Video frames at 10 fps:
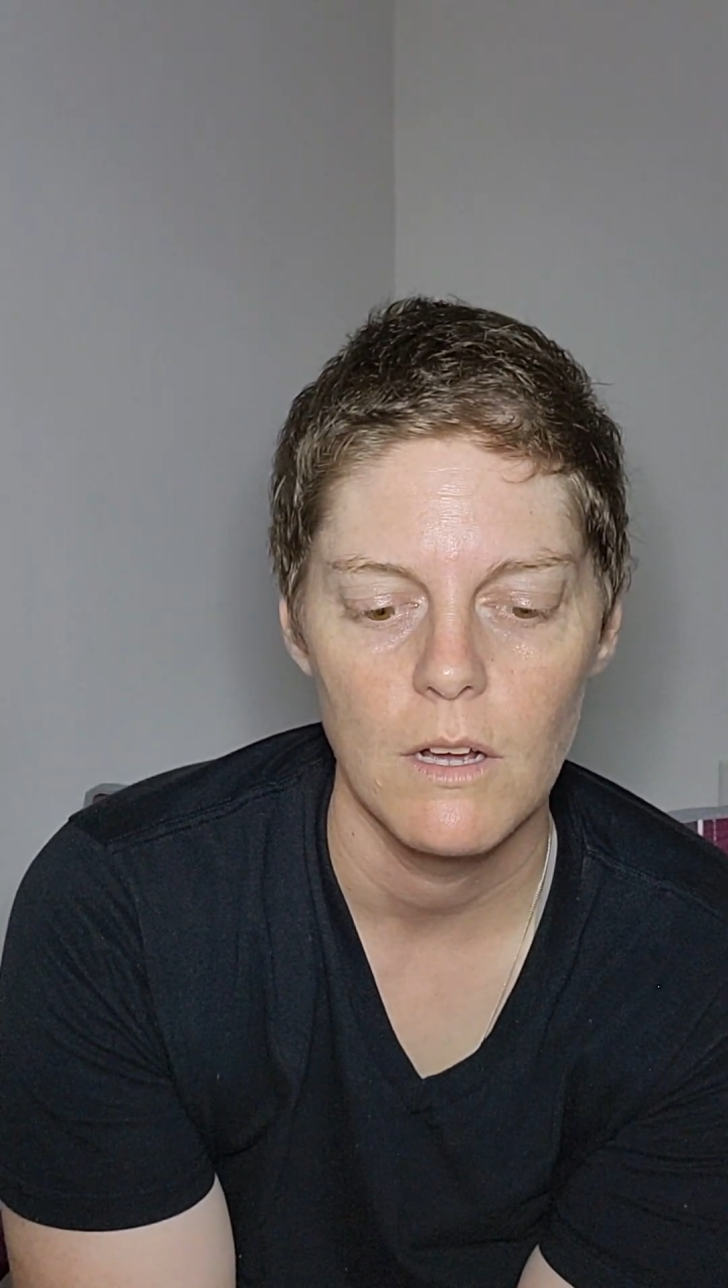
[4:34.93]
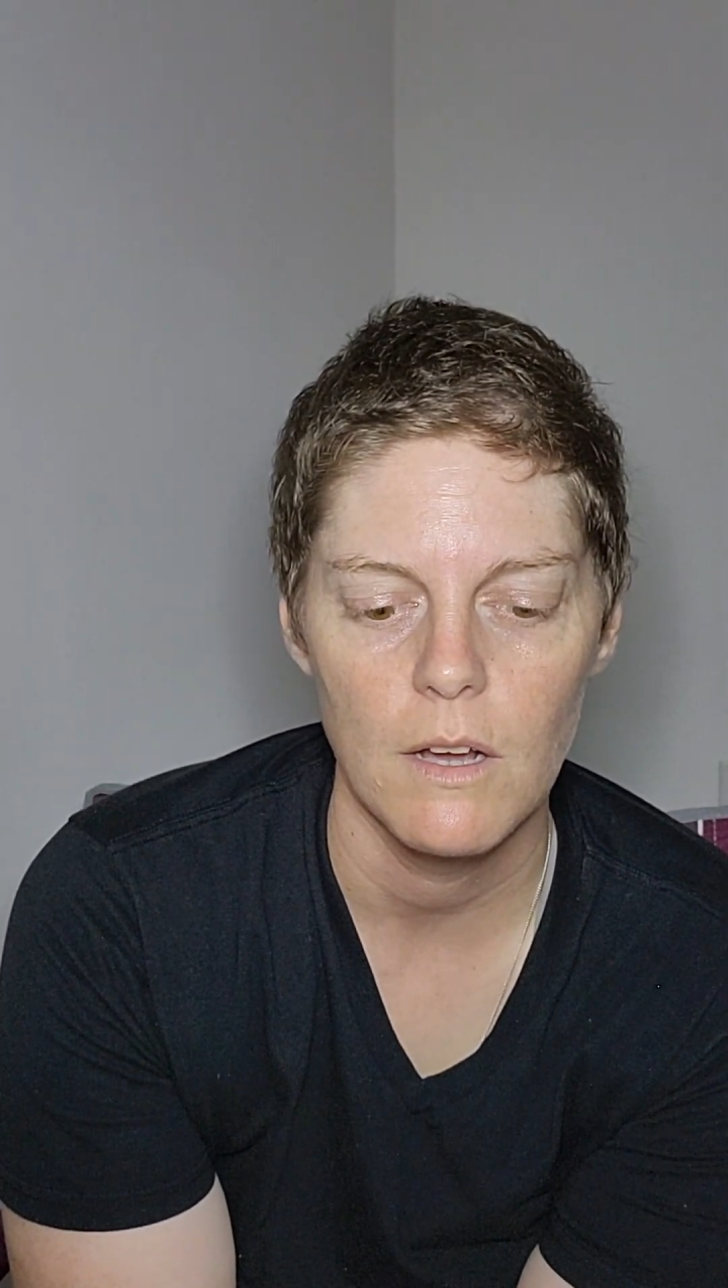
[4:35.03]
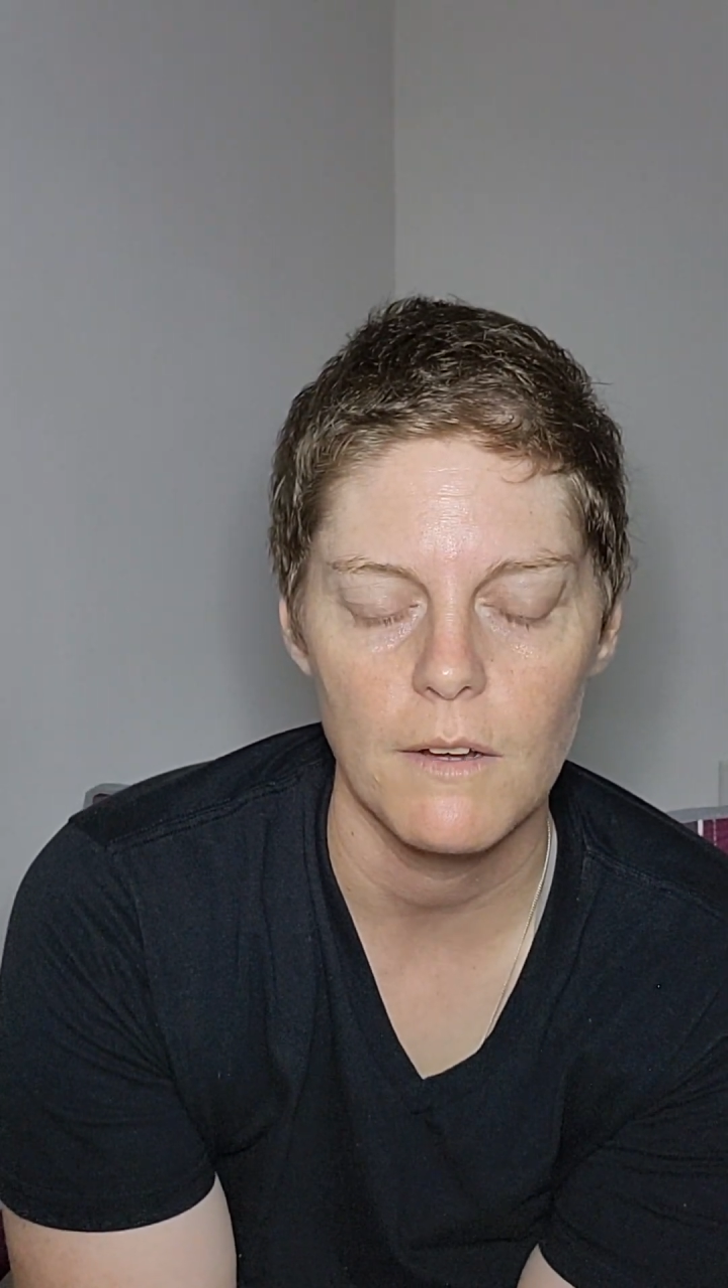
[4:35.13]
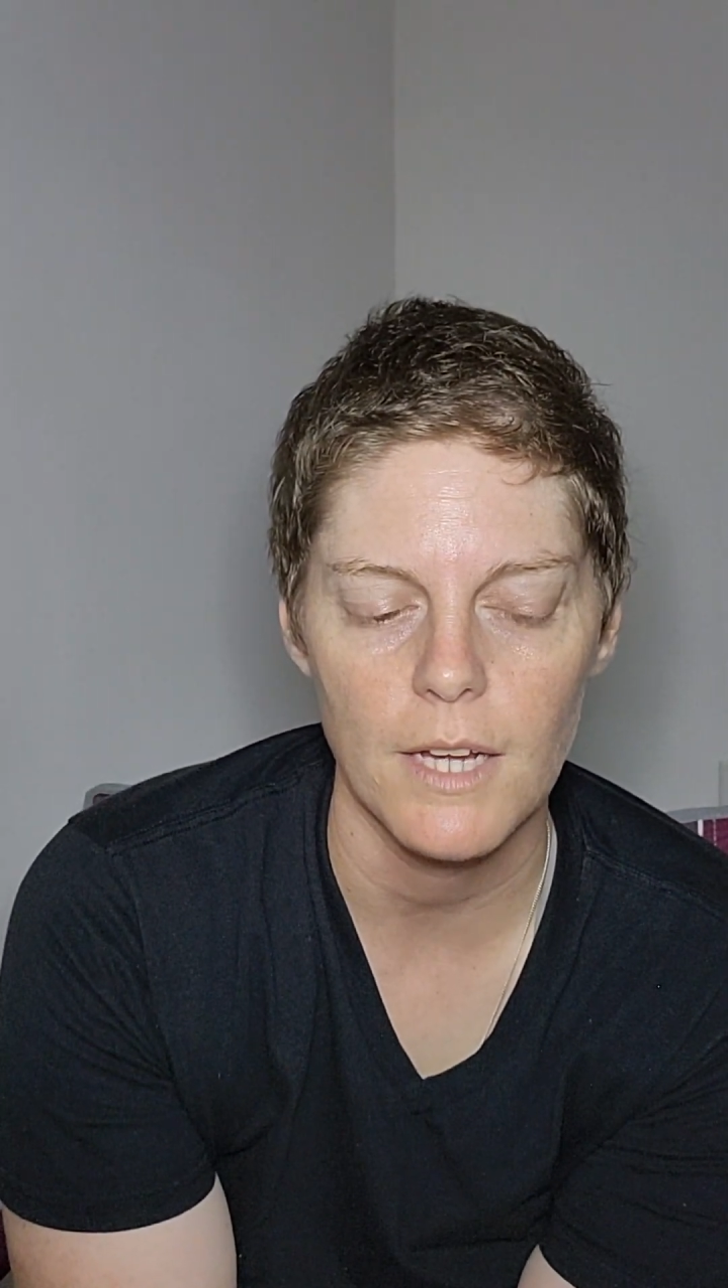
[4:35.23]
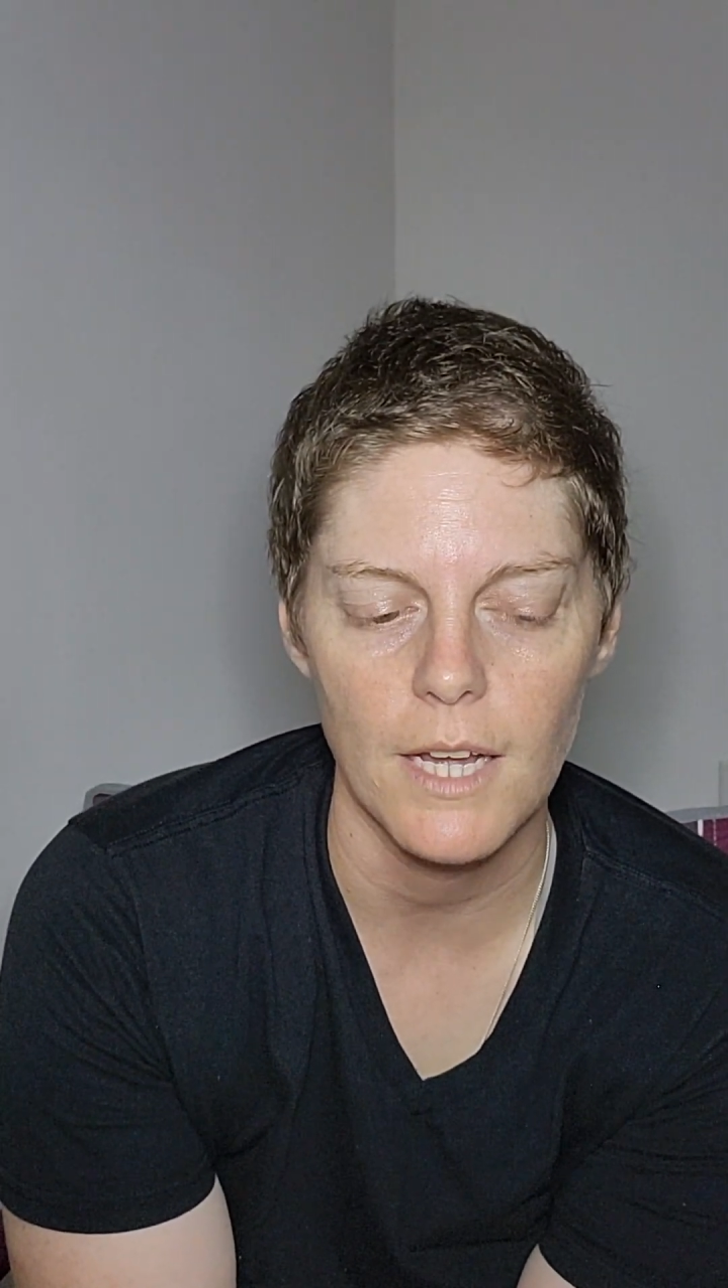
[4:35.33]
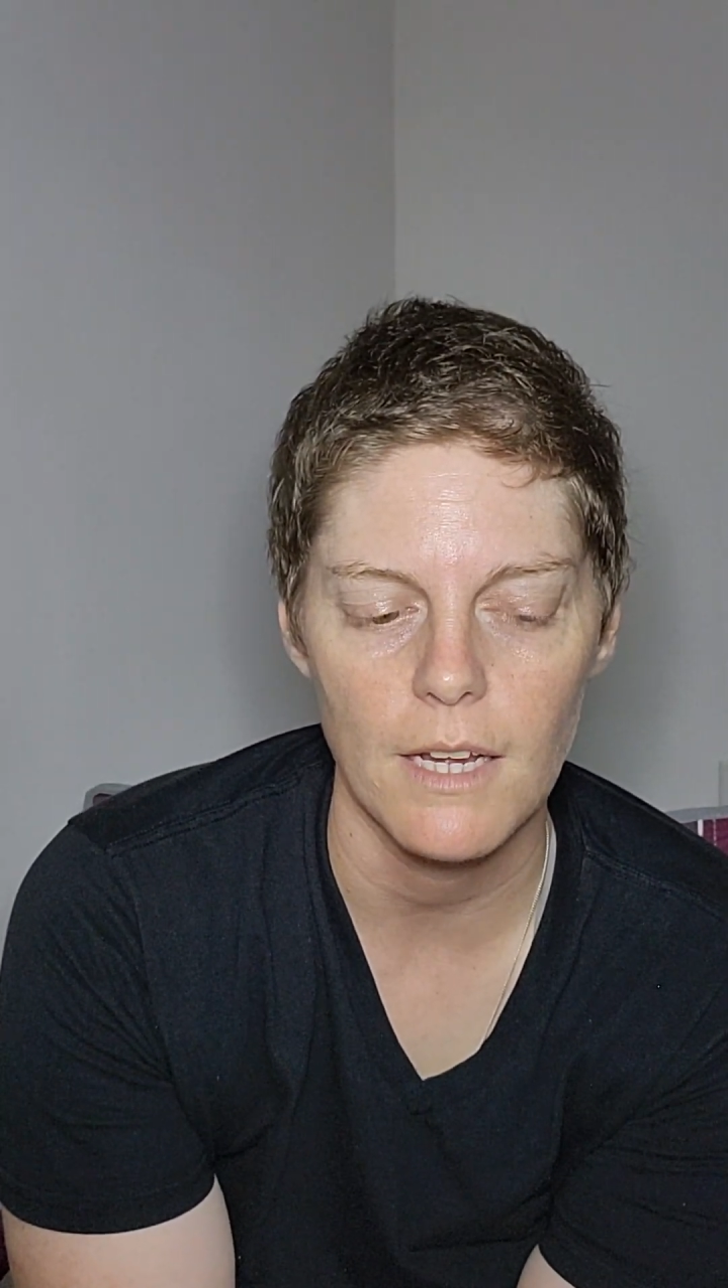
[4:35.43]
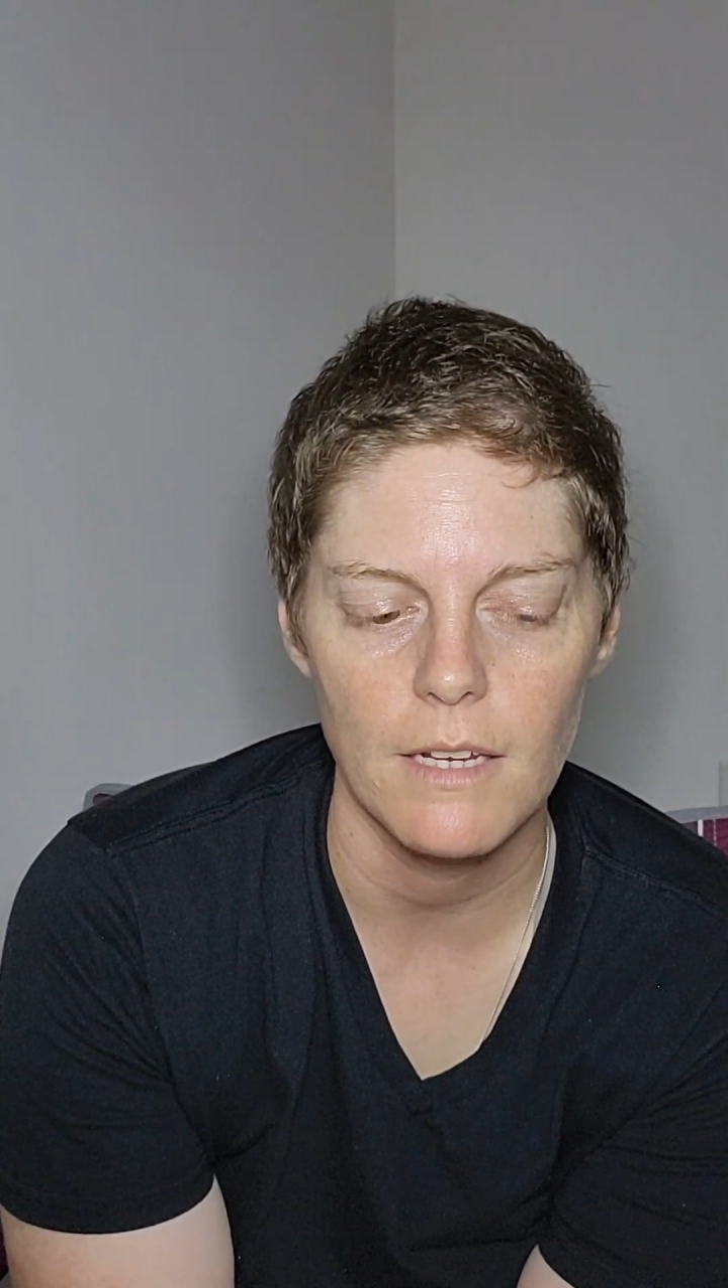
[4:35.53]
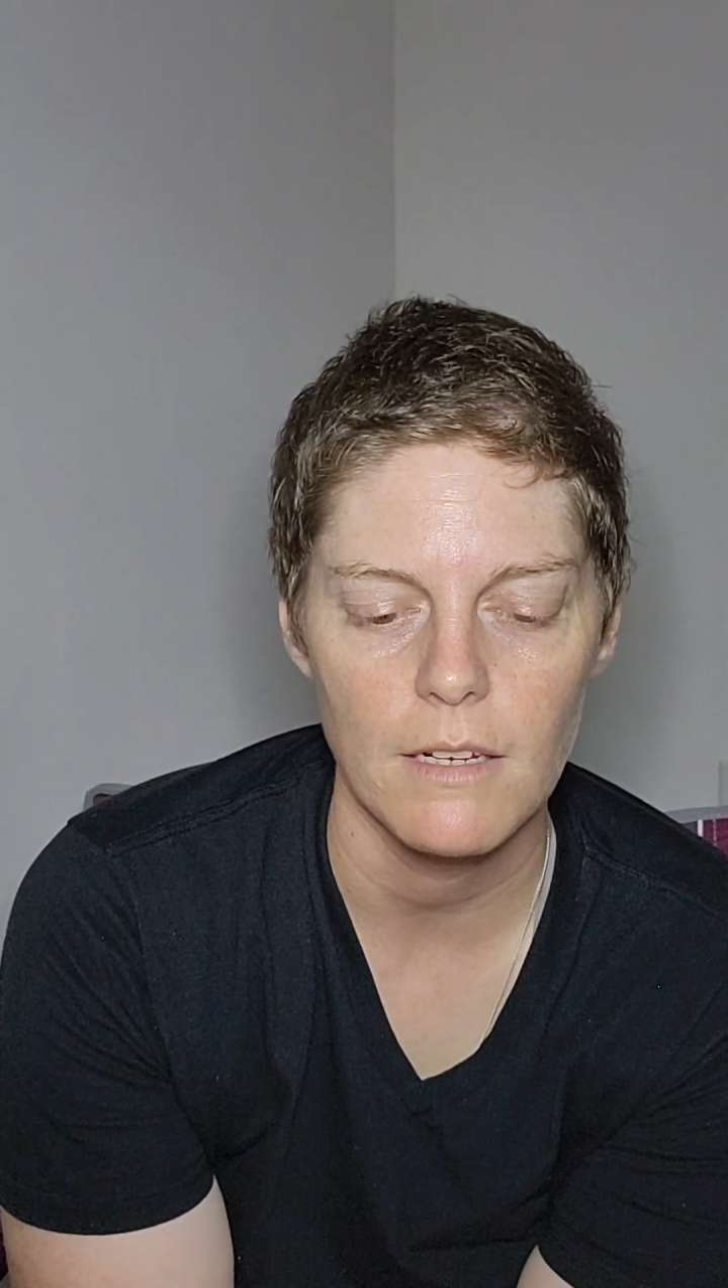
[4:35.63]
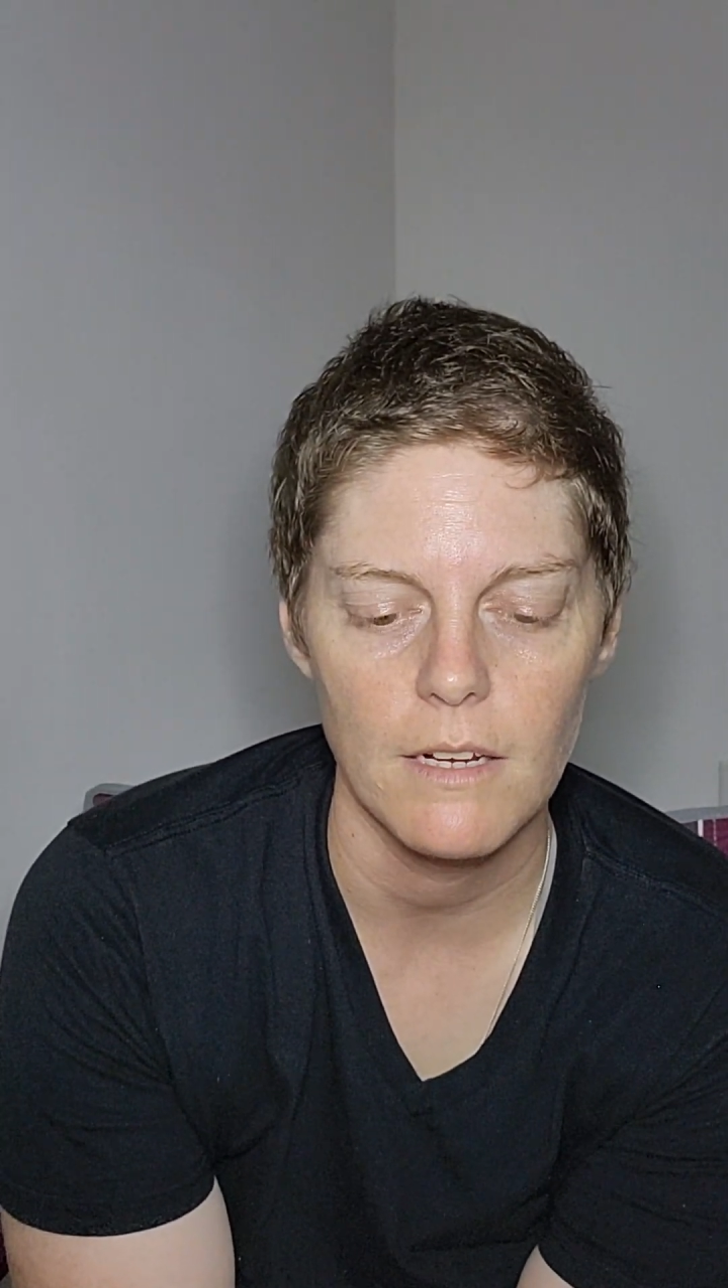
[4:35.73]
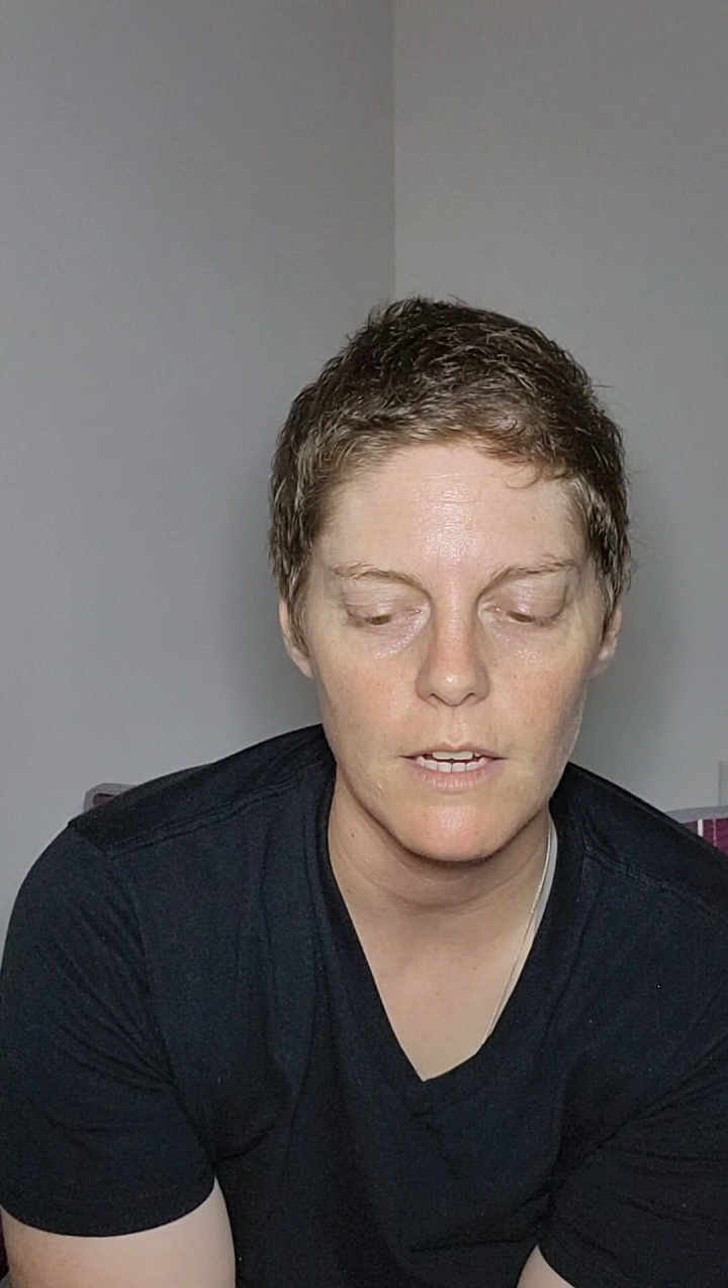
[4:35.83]
Okay,
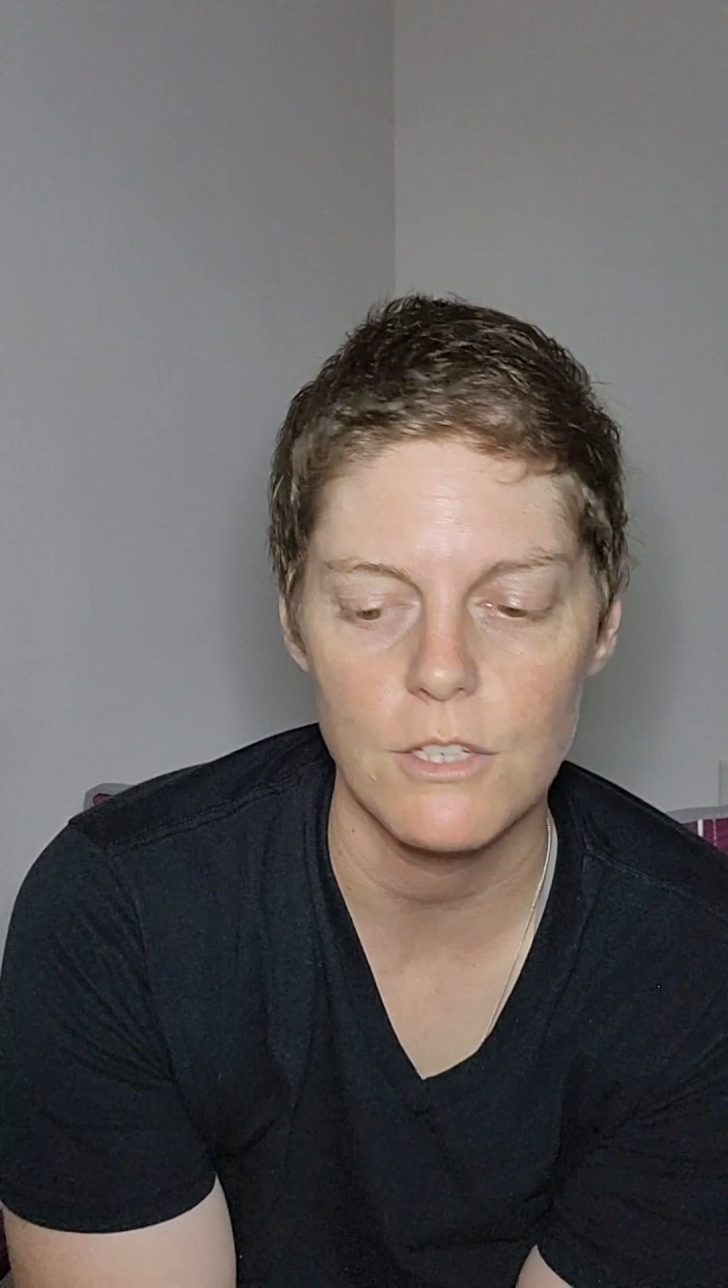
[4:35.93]
I